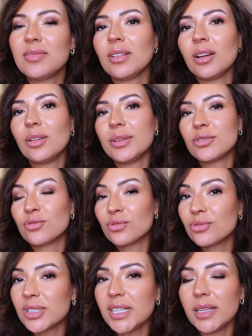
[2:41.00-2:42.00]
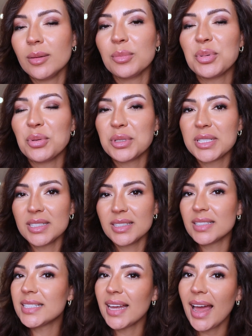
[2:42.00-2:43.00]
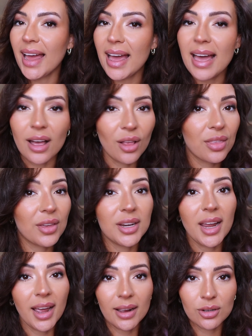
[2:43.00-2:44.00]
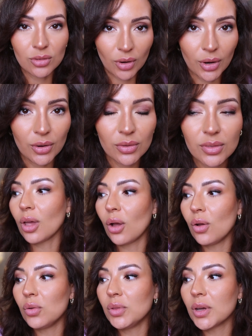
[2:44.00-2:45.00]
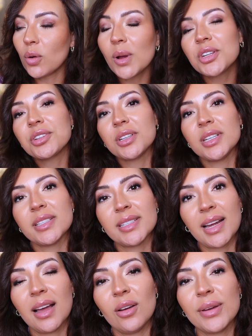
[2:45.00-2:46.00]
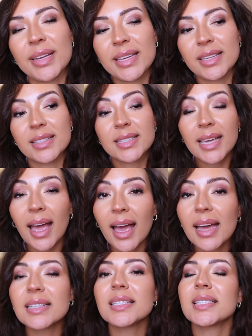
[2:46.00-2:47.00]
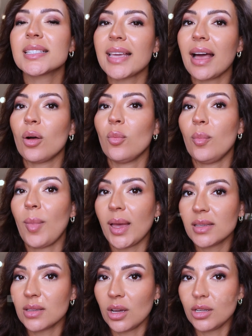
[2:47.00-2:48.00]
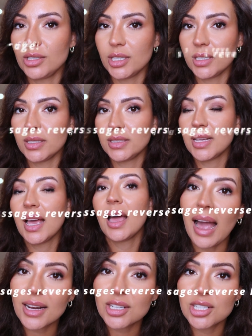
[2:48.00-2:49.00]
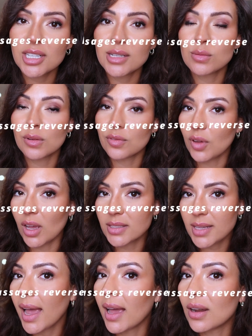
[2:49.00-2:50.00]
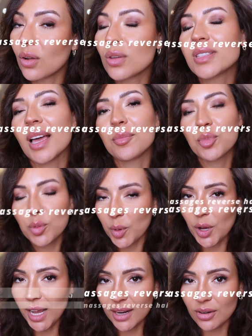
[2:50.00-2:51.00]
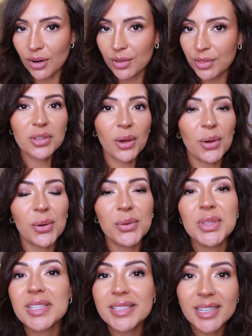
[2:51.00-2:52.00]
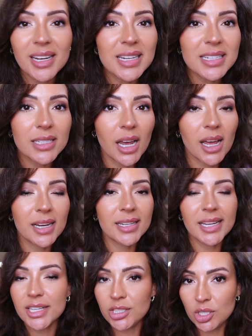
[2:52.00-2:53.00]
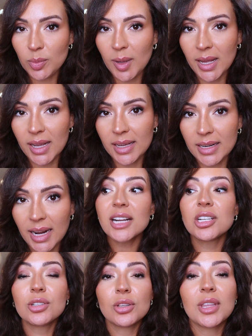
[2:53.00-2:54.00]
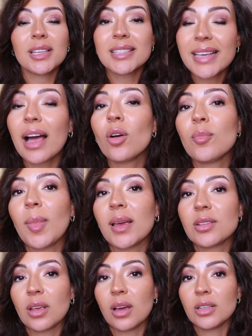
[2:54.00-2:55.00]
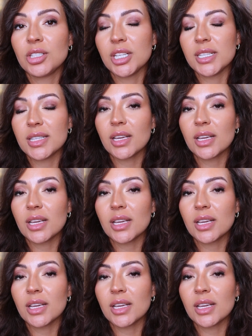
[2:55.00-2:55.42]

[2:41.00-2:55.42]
flow is really important to hair health and hair growth. So the question is now is, can scalp massages actually reverse hair loss and promote hair growth? So the study done in Japan actually showed that scalp massages